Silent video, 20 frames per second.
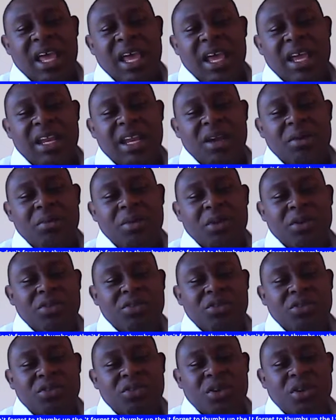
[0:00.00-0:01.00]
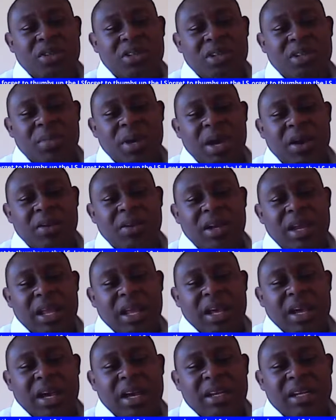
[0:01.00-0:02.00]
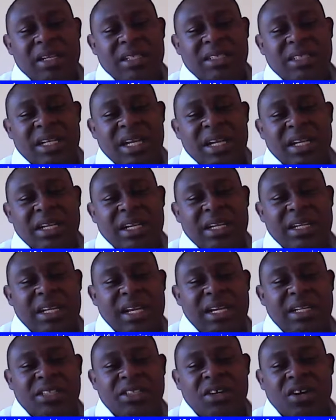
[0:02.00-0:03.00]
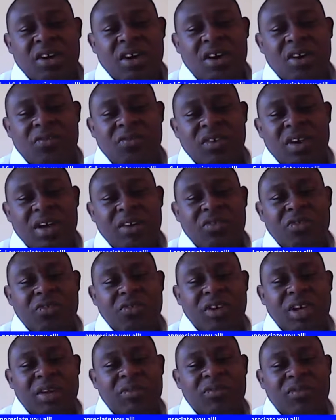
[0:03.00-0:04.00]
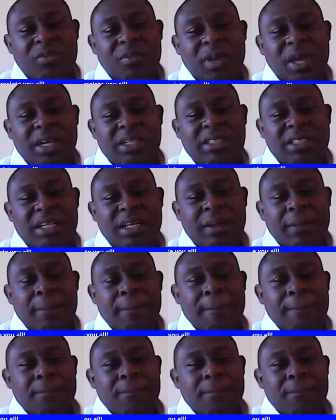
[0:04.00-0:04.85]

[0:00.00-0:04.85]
And then we also talked about understanding the danger of free information,